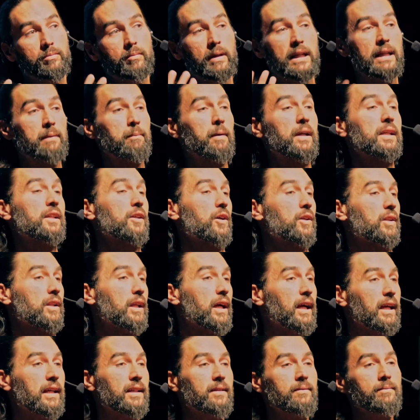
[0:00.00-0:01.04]
make money
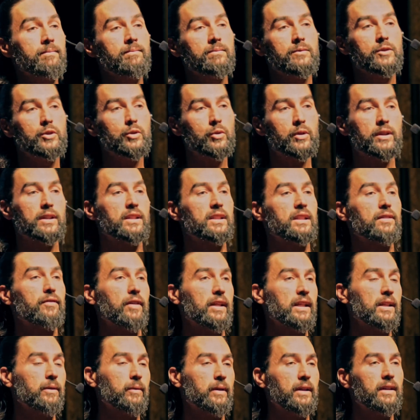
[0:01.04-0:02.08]
online, you can live
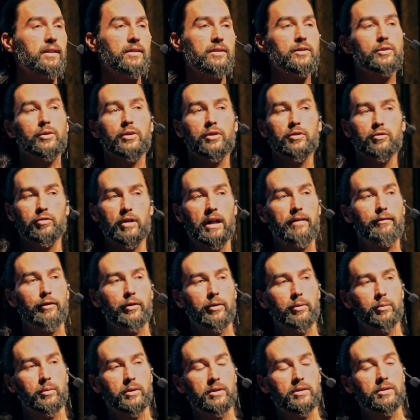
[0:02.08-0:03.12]
anywhere, you can travel
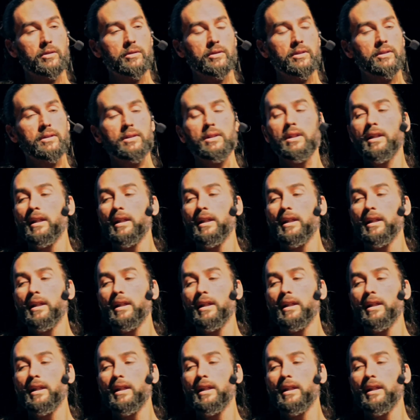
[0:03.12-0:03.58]
the world.